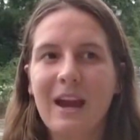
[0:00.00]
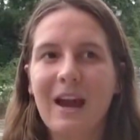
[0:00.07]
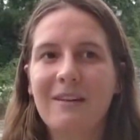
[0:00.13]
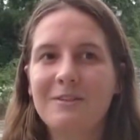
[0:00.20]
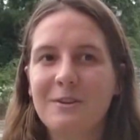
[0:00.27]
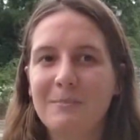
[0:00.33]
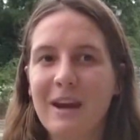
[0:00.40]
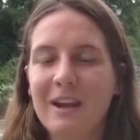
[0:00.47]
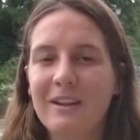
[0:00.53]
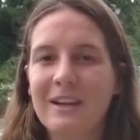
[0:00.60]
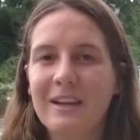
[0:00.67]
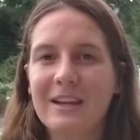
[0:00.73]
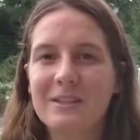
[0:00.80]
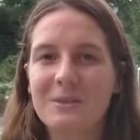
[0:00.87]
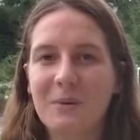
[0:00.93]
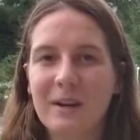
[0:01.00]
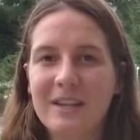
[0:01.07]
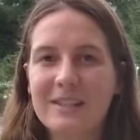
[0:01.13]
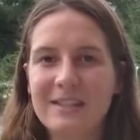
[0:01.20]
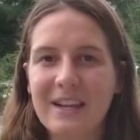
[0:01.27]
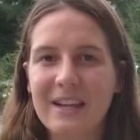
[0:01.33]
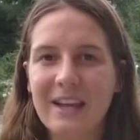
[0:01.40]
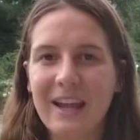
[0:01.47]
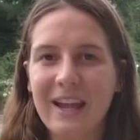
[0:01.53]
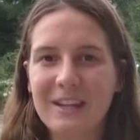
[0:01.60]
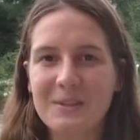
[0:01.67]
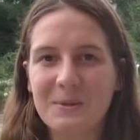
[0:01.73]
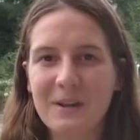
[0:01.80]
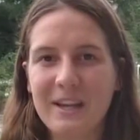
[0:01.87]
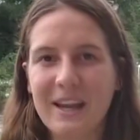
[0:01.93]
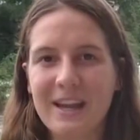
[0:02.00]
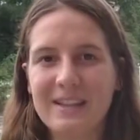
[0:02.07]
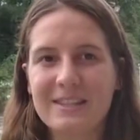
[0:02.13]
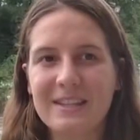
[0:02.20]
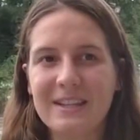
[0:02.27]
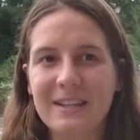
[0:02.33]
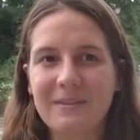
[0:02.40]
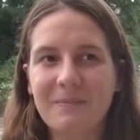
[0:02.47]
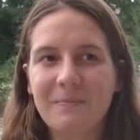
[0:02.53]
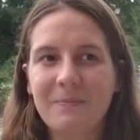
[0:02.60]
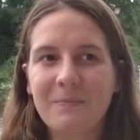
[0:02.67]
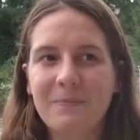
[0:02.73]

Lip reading: after medaling in 2010 and 2018.